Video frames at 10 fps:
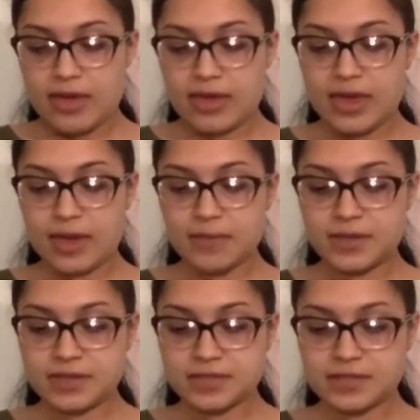
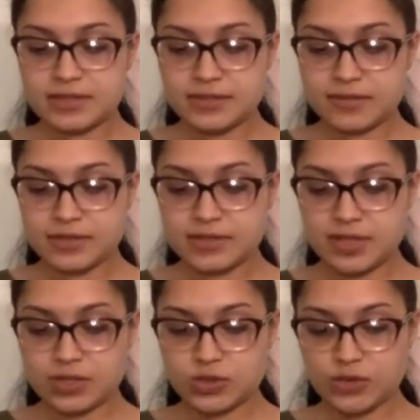Campus
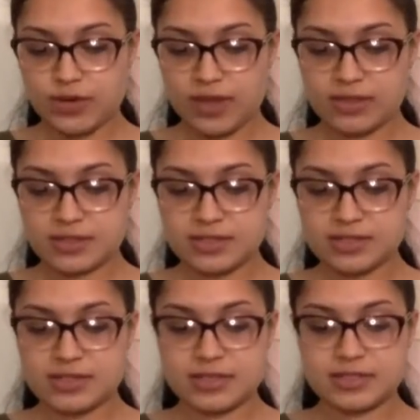sexual violence
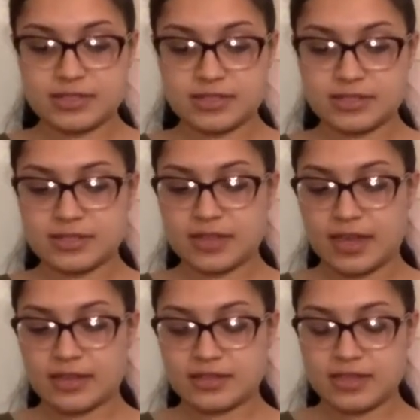statistics
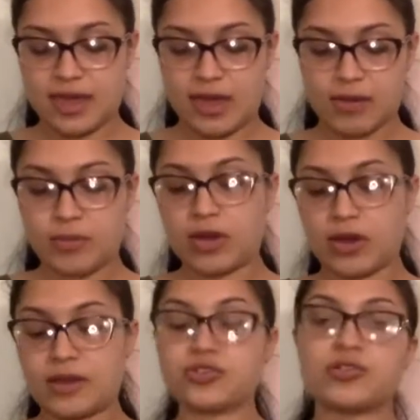states that among
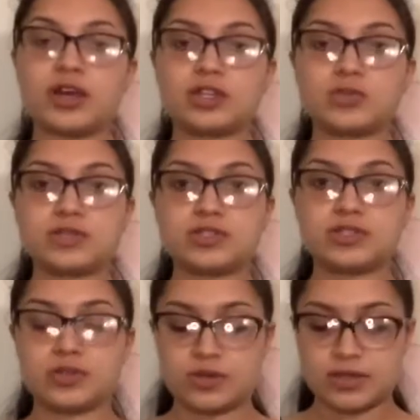undergraduate
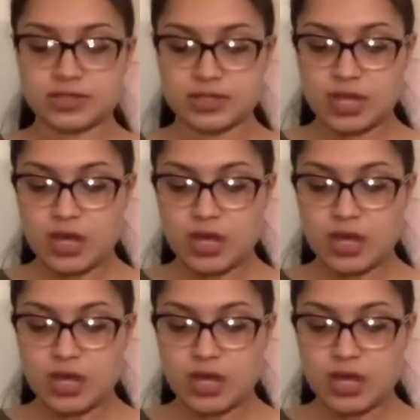students,